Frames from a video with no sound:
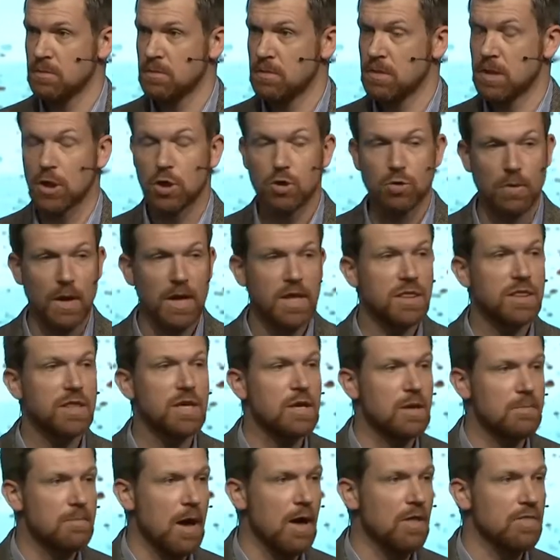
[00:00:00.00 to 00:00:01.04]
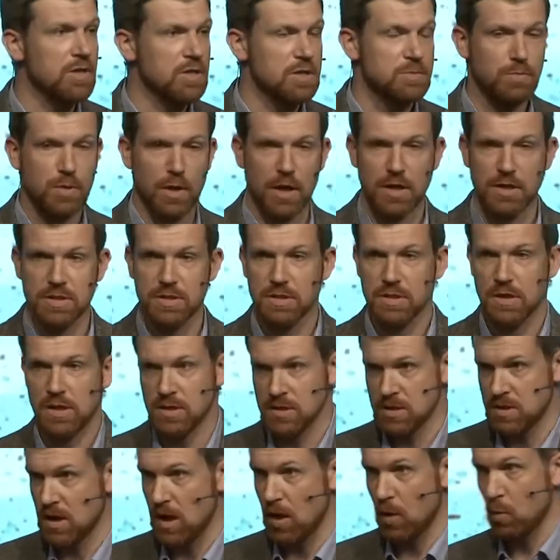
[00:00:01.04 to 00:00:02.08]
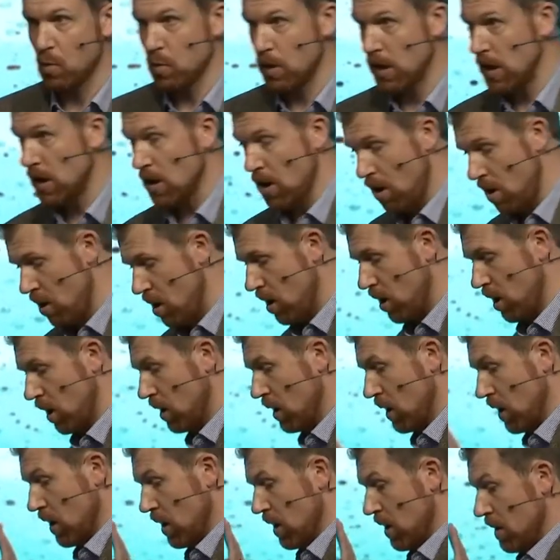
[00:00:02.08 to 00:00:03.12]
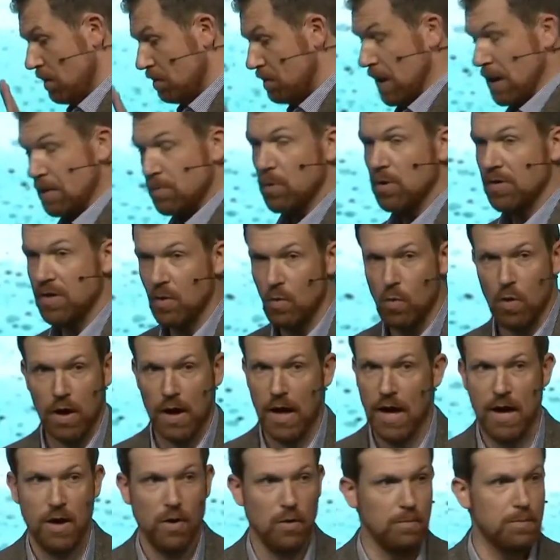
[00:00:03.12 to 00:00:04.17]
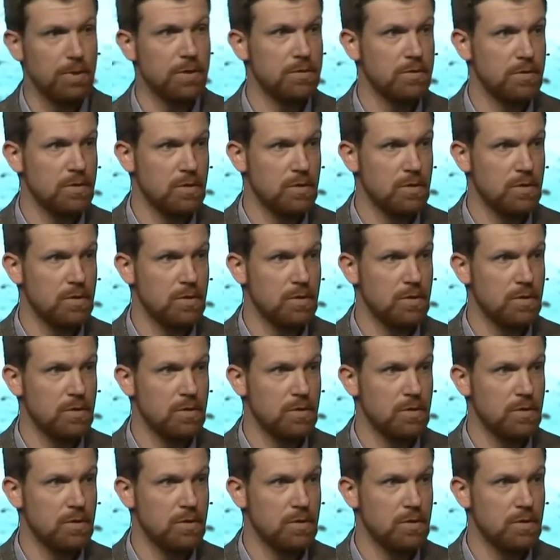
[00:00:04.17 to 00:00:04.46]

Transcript: The great thing about this place is that we are people that want to help.